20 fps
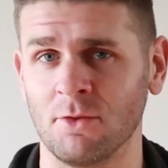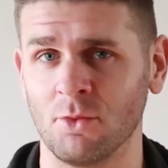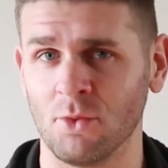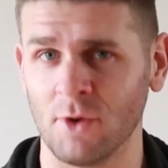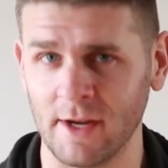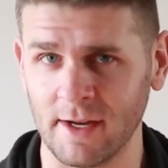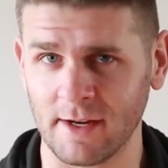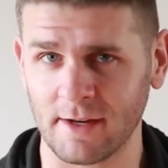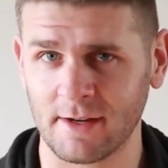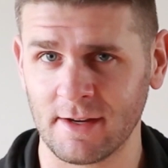
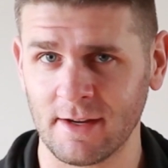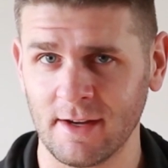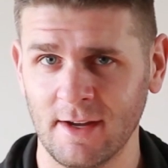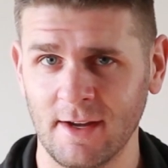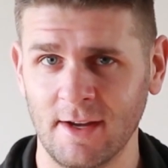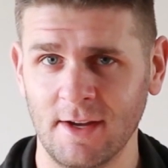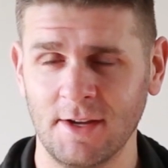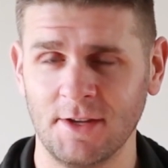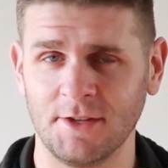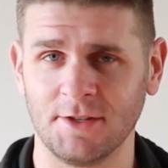week.
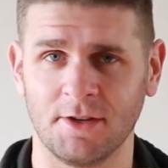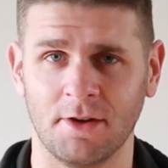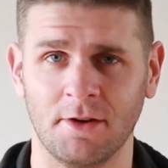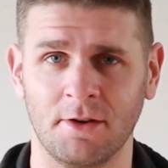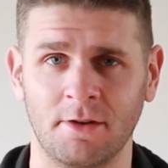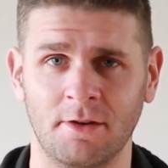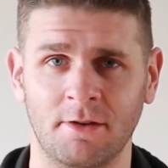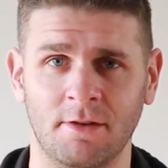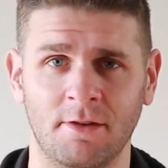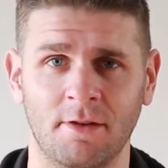
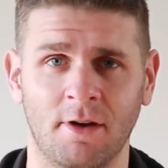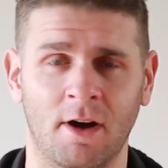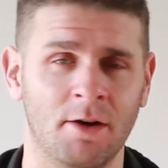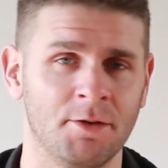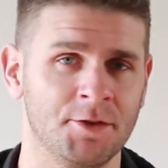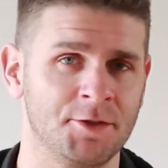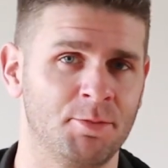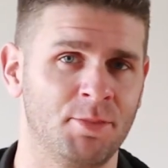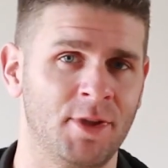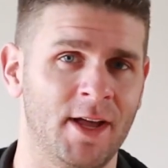So I
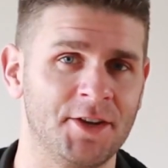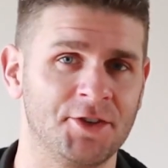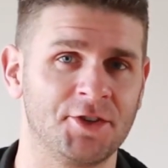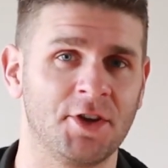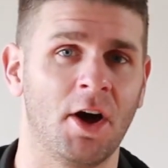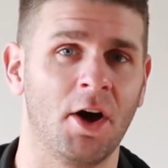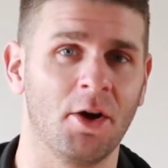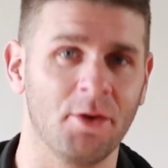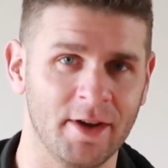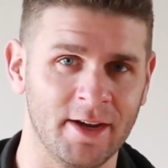was
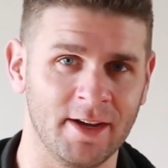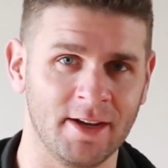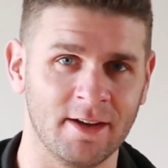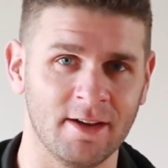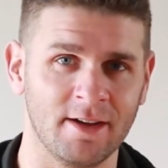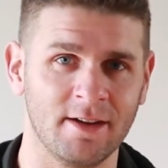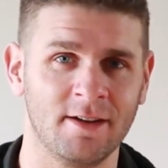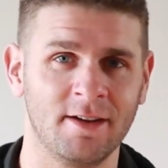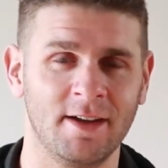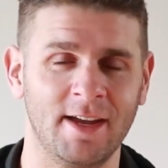
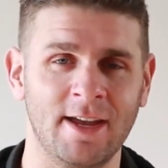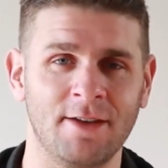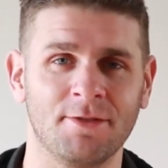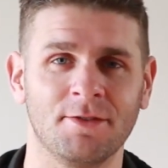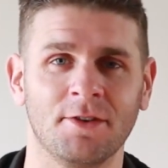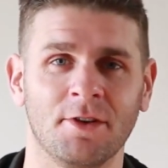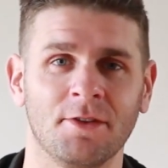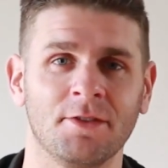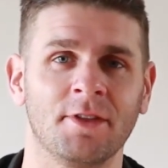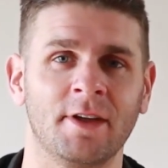plateauing
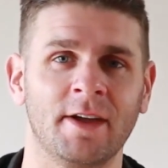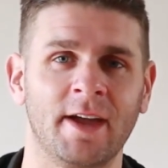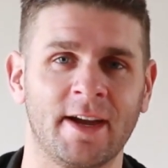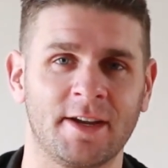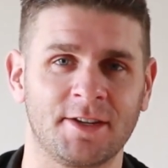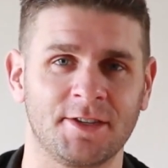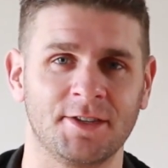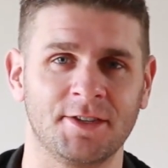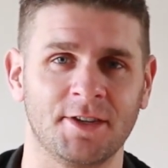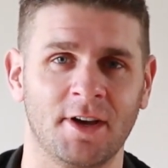even on the
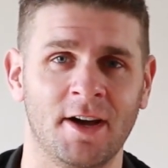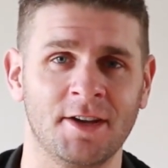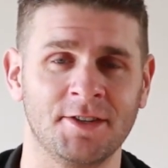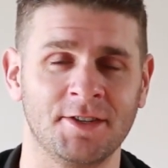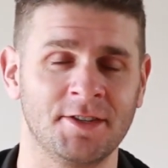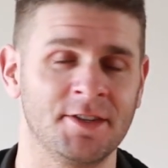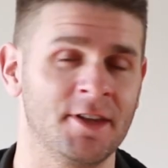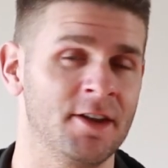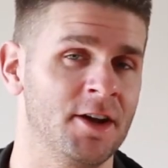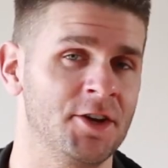
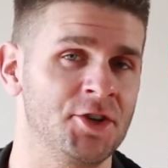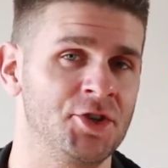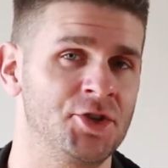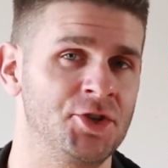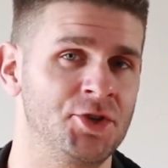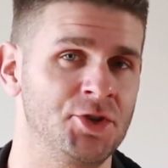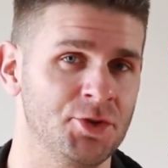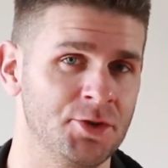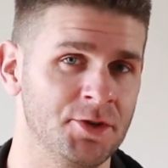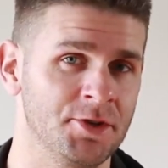exercises that I
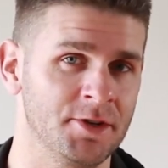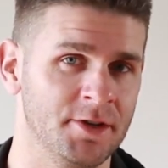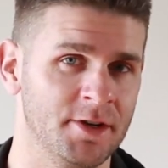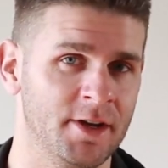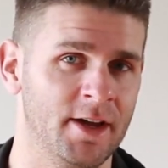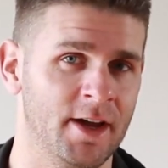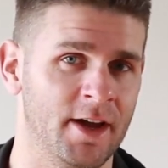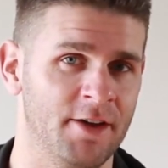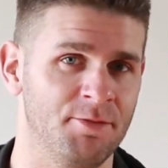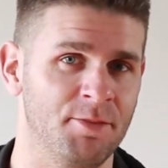shouldn't
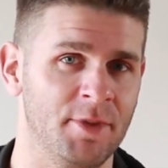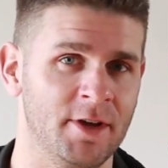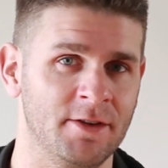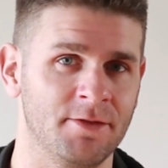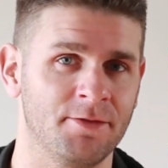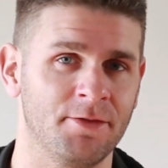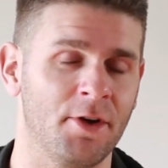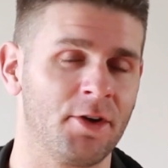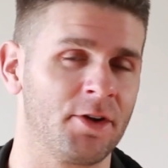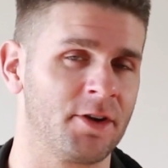have been
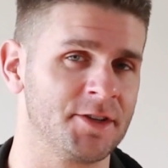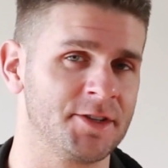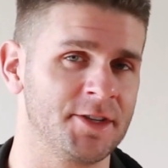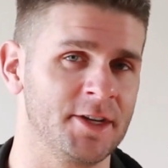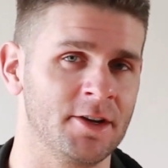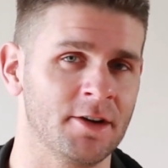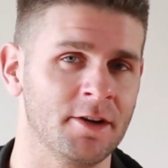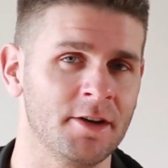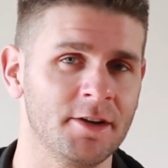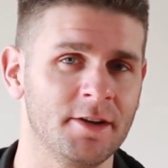
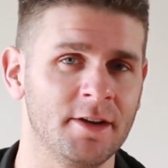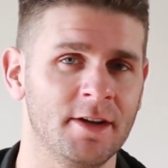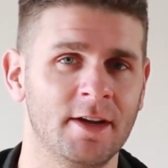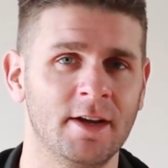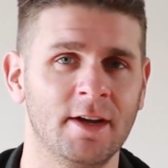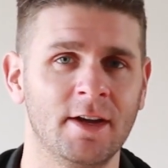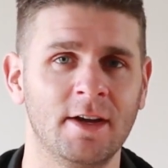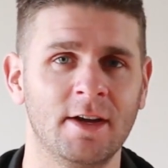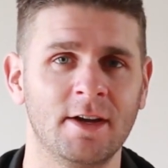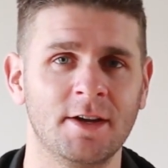focusing on.
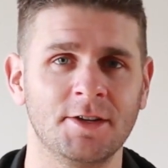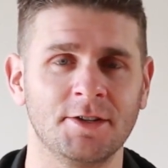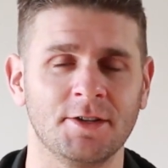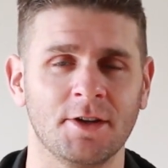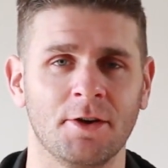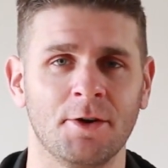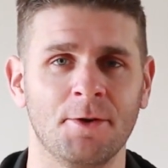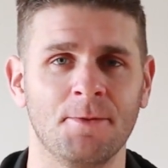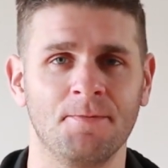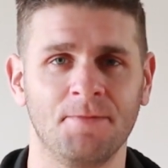
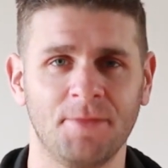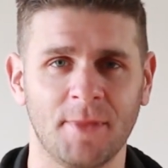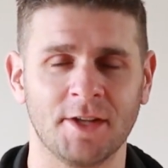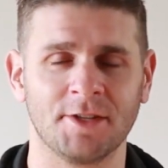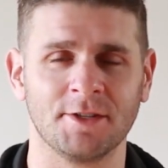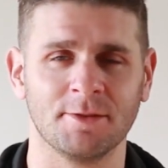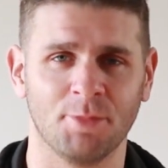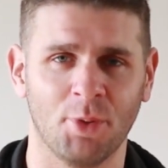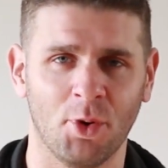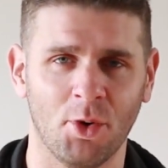So
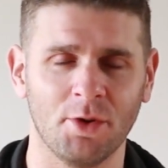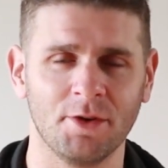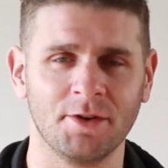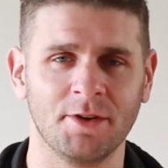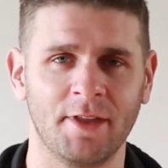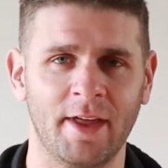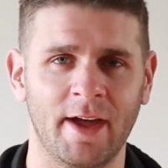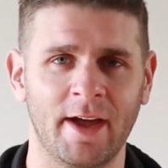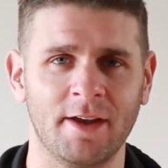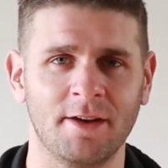it's
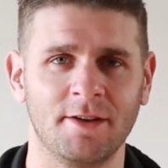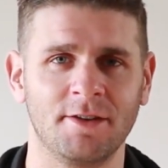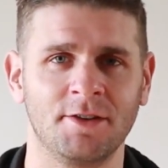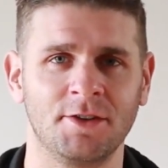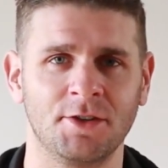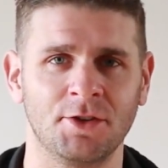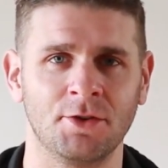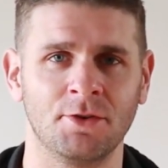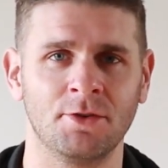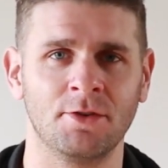important that
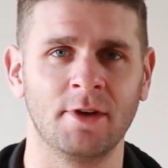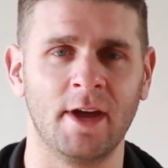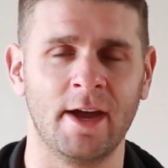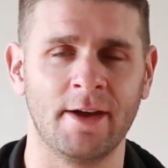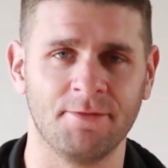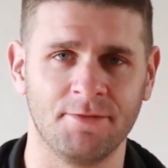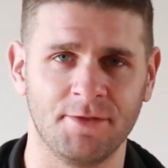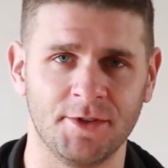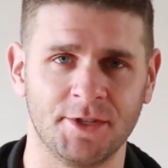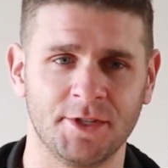you
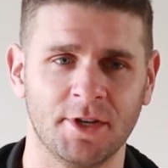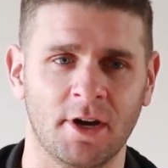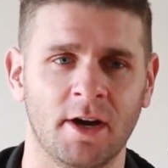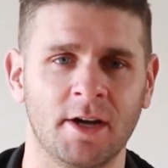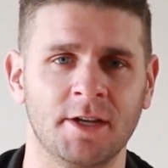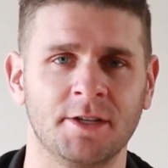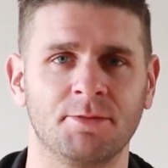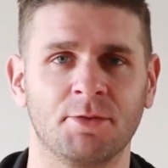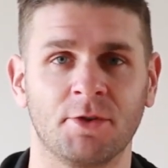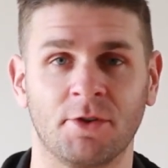
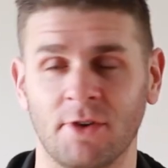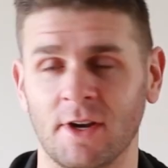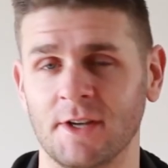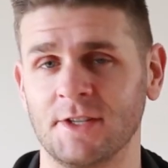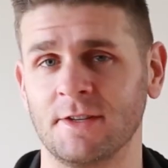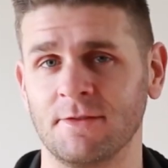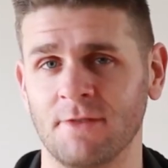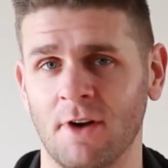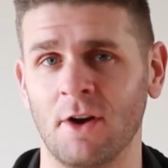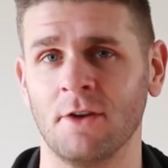emphasize
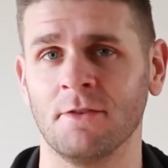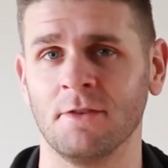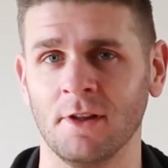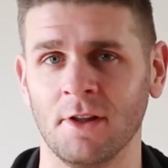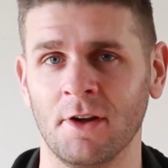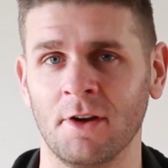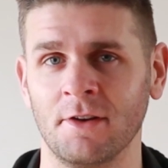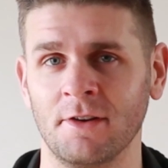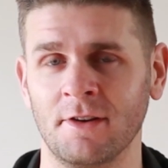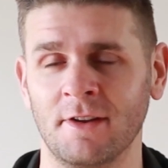progressive
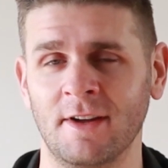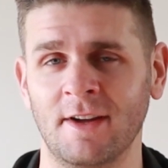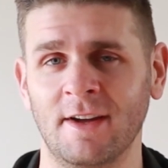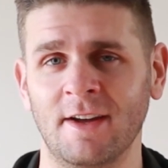overload,